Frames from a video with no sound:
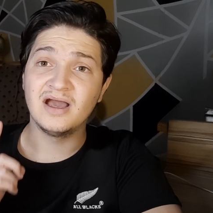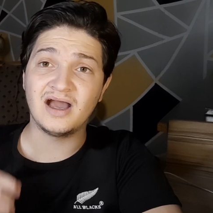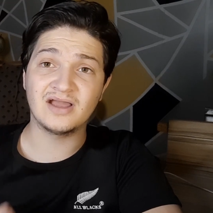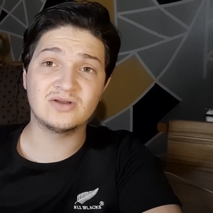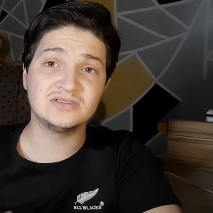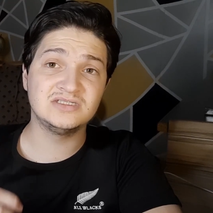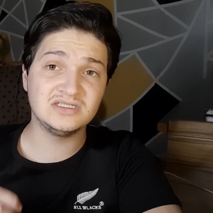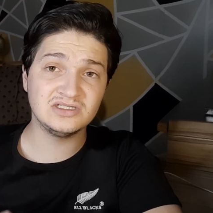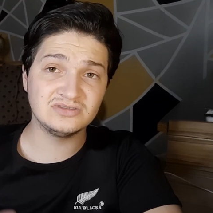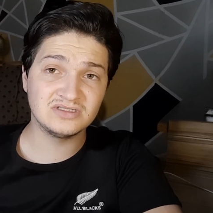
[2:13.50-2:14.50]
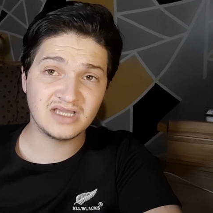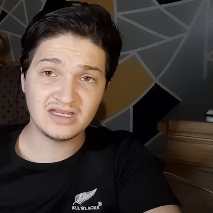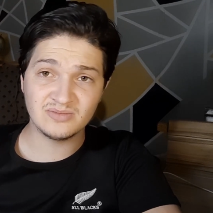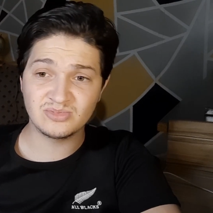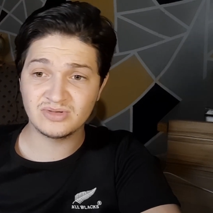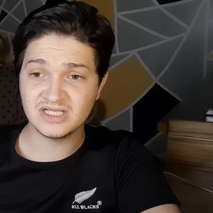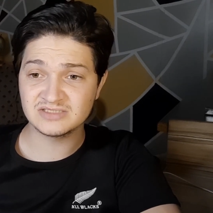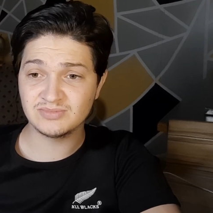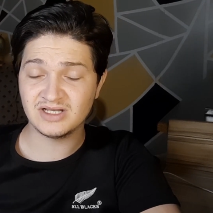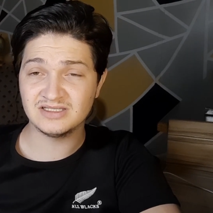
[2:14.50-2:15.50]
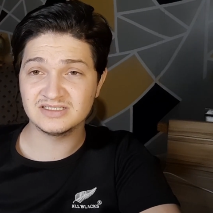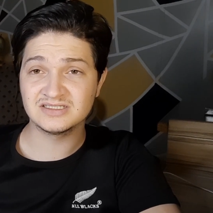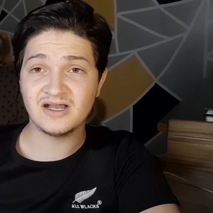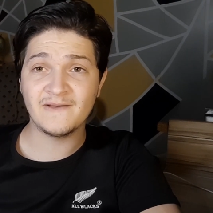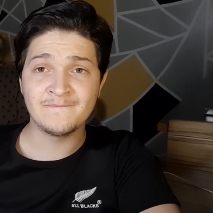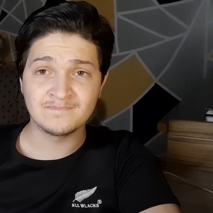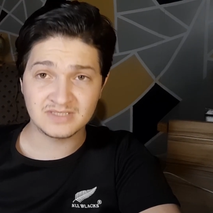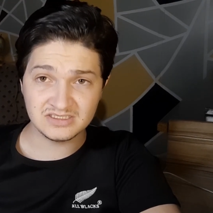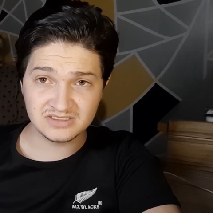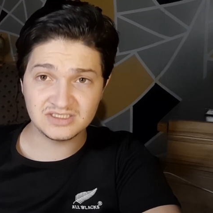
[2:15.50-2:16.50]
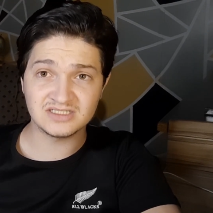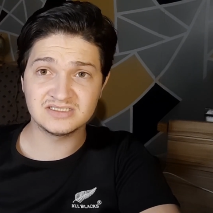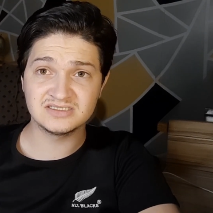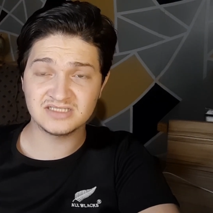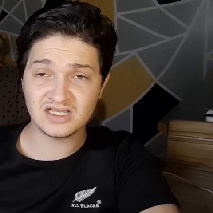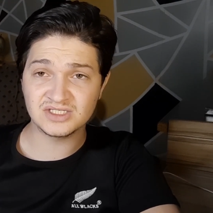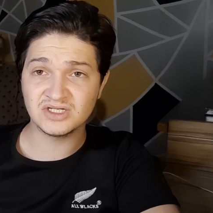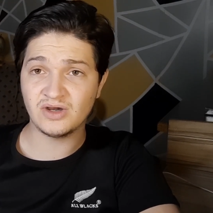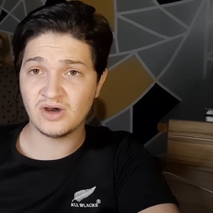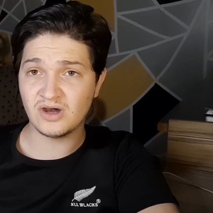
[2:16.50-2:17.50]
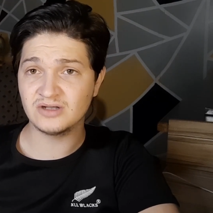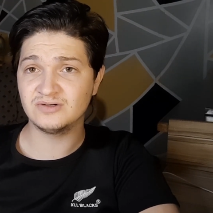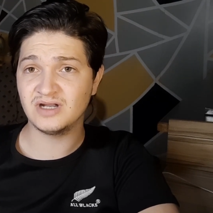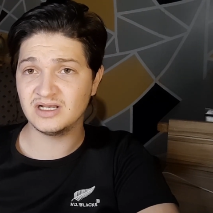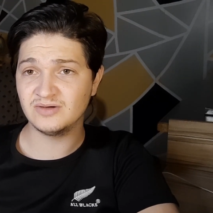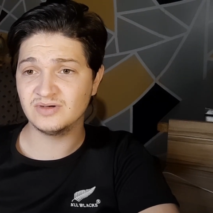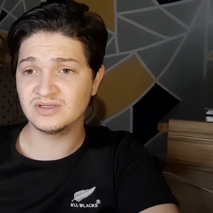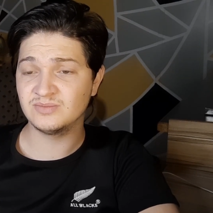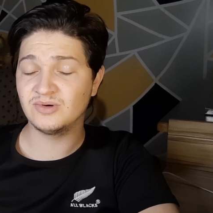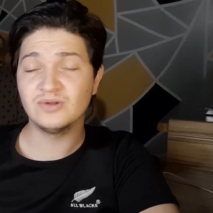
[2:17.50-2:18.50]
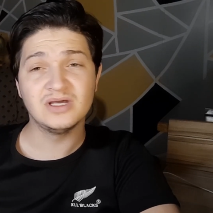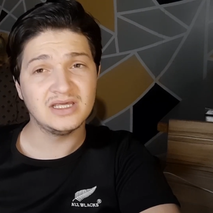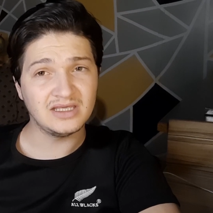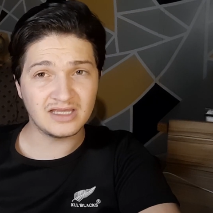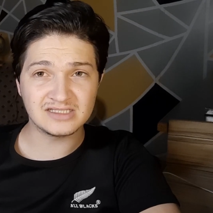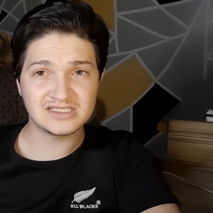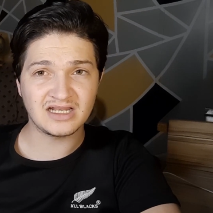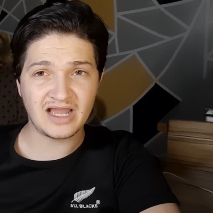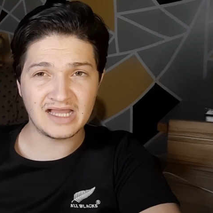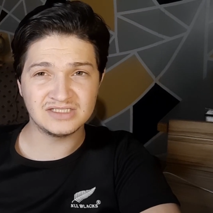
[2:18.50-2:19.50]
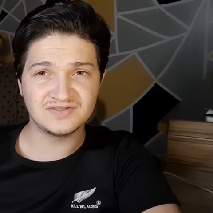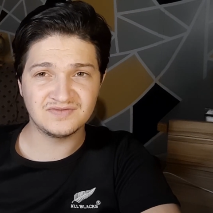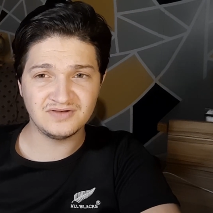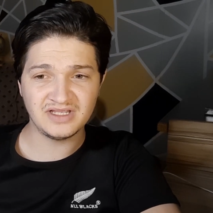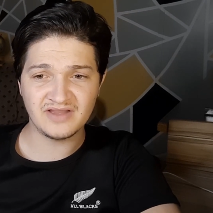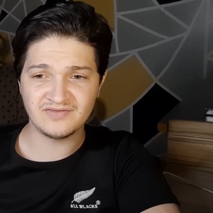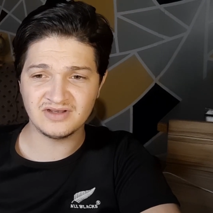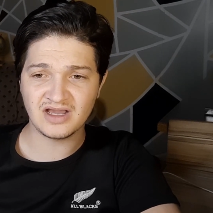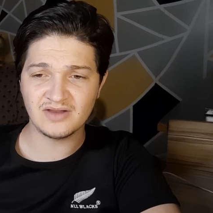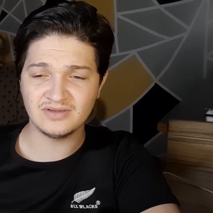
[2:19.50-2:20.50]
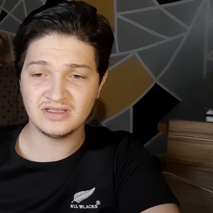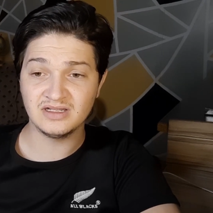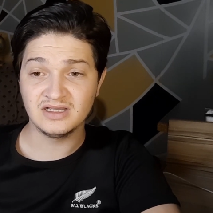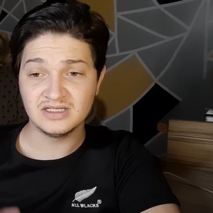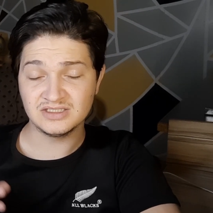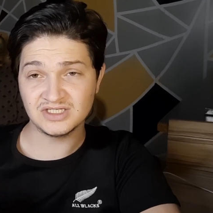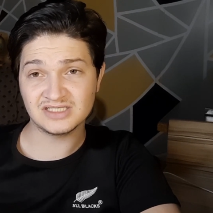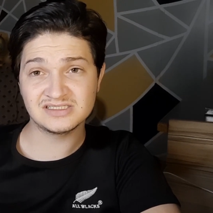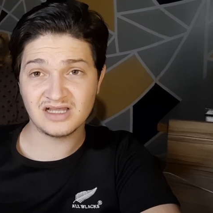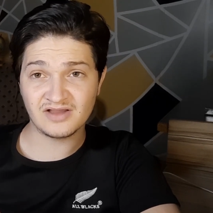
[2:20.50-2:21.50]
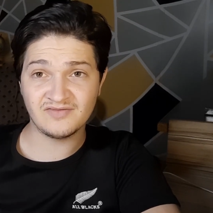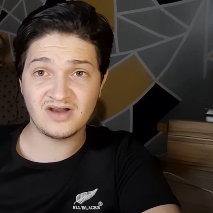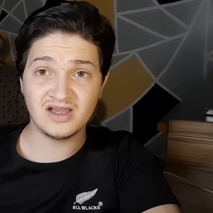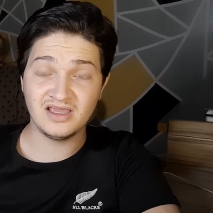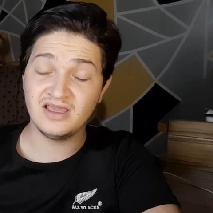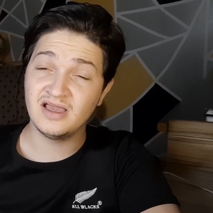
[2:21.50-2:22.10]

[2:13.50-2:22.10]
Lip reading: I continue to get impressed by this guy. He's just such a hard runner with the ball. He gets that hands free every now and then, just like Vai,